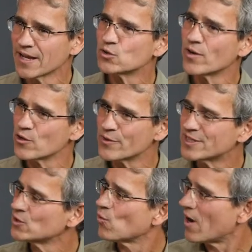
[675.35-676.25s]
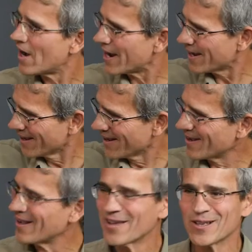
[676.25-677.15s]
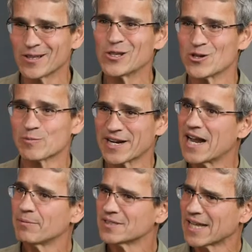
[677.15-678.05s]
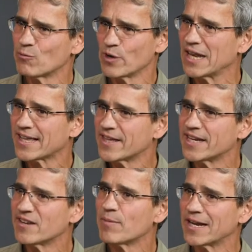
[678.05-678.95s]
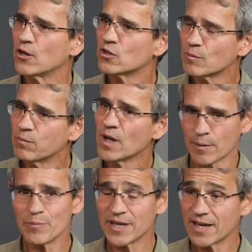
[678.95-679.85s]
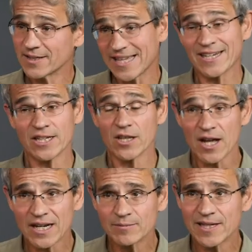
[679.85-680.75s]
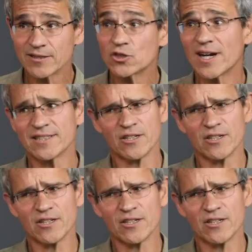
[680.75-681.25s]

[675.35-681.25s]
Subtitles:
It's one of the reasons why Lenore's bringing up is like, we like the idea of buying local, because actually a lot comes down to trust.